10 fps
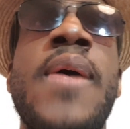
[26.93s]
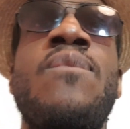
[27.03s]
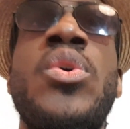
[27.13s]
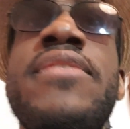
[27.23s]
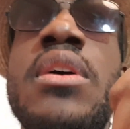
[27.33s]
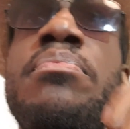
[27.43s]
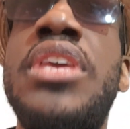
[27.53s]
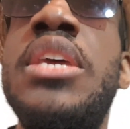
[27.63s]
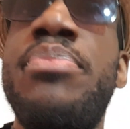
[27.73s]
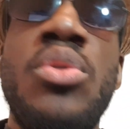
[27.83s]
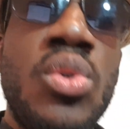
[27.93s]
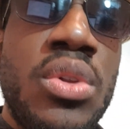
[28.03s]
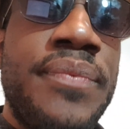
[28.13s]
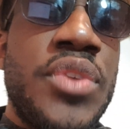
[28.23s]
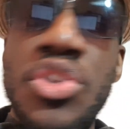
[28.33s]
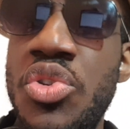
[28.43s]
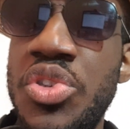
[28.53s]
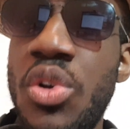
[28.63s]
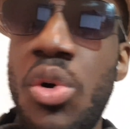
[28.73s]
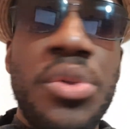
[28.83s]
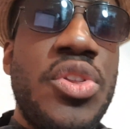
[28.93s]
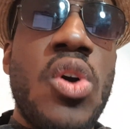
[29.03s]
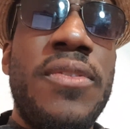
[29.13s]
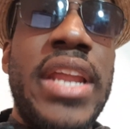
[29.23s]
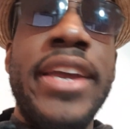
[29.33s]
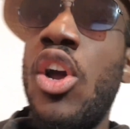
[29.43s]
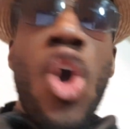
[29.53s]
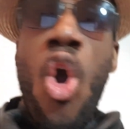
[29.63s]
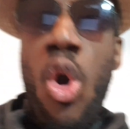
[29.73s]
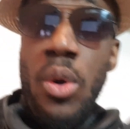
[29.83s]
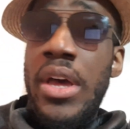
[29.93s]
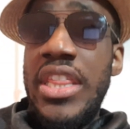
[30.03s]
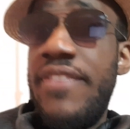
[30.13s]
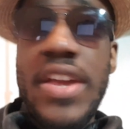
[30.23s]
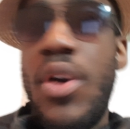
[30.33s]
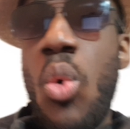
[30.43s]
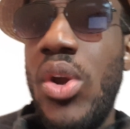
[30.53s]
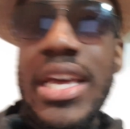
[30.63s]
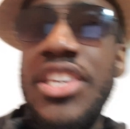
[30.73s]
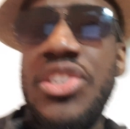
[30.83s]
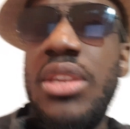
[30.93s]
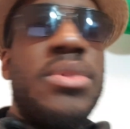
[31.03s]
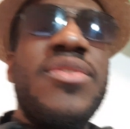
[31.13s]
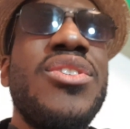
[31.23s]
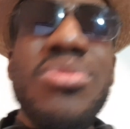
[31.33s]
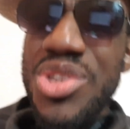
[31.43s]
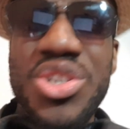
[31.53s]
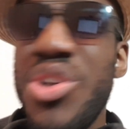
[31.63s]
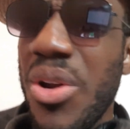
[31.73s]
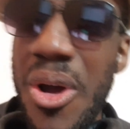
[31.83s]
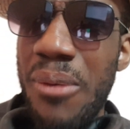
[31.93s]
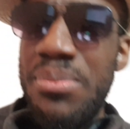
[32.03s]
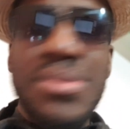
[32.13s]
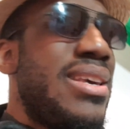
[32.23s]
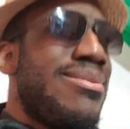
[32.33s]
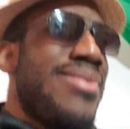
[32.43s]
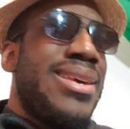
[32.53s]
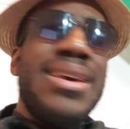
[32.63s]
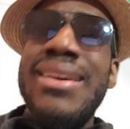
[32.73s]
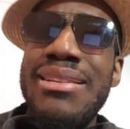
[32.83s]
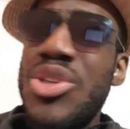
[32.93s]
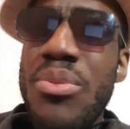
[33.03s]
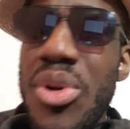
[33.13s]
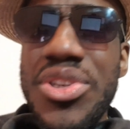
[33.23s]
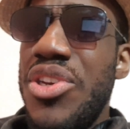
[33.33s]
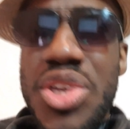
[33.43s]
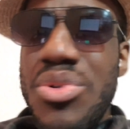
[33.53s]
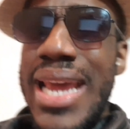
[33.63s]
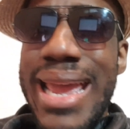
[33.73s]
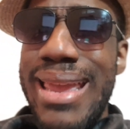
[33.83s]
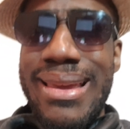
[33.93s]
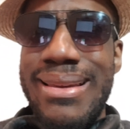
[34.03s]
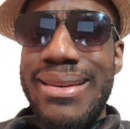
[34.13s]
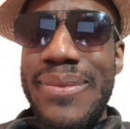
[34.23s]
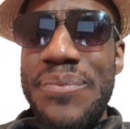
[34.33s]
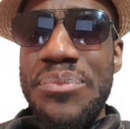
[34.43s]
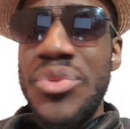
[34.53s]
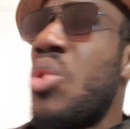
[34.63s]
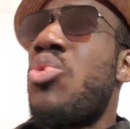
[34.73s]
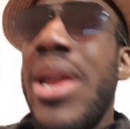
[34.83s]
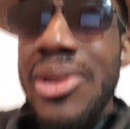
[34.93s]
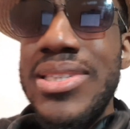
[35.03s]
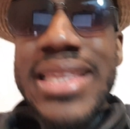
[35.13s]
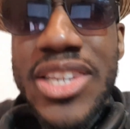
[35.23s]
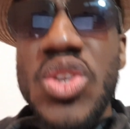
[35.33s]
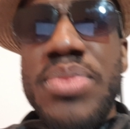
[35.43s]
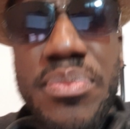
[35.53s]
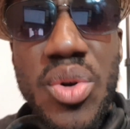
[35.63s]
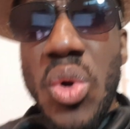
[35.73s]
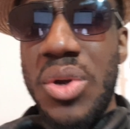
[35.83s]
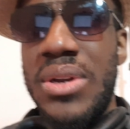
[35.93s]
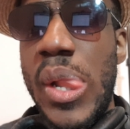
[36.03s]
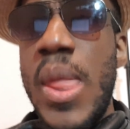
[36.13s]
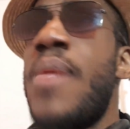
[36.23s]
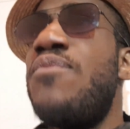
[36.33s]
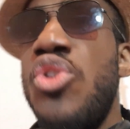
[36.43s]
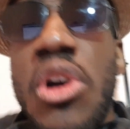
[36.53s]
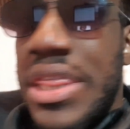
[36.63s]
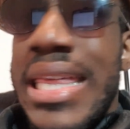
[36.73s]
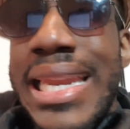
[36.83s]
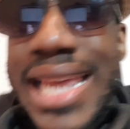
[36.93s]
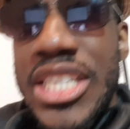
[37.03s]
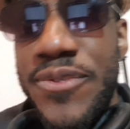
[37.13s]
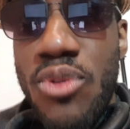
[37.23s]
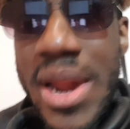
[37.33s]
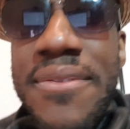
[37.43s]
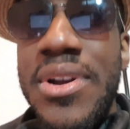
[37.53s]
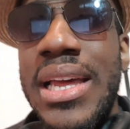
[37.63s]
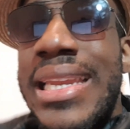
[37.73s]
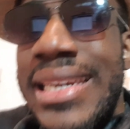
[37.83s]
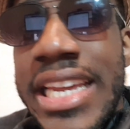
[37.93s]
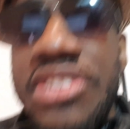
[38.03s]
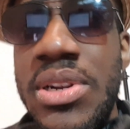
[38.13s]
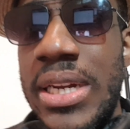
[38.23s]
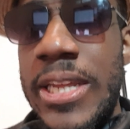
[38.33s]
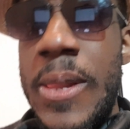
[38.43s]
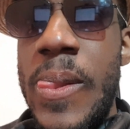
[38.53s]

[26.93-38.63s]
whenever people use the whole thing of like, oh, they've never won at the stadium, then oh, shut up. Tomorrow's a new day. Records are there to be broken. Nothing lasts forever, literally.